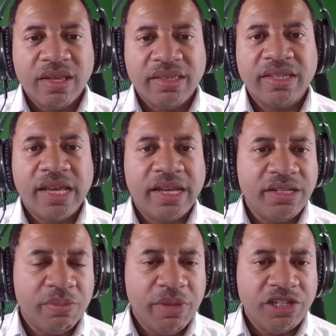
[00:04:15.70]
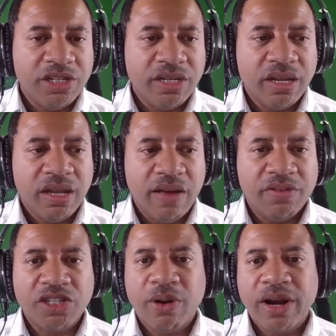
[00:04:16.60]
The second dimension of the
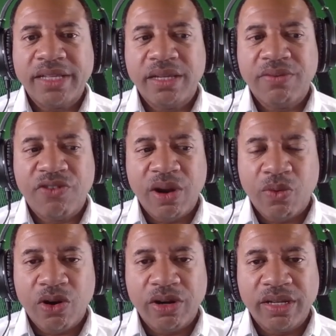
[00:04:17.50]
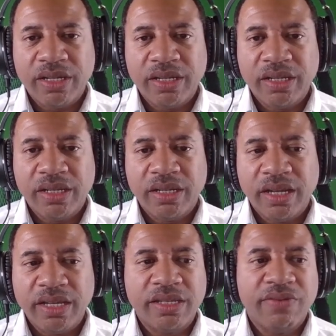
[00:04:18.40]
Smart IT framework
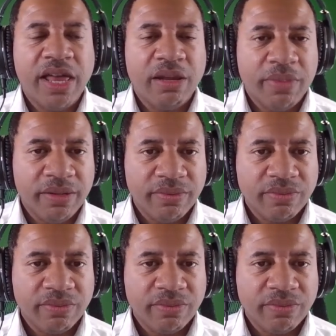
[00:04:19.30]
is development.